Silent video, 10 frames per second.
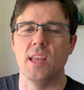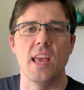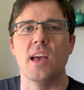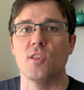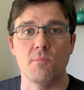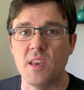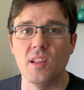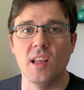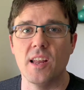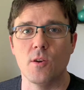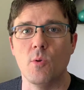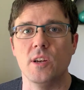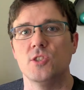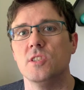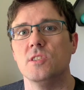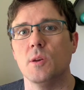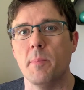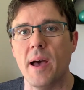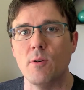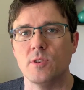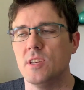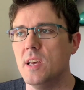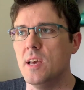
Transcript: He asked me a lot of questions about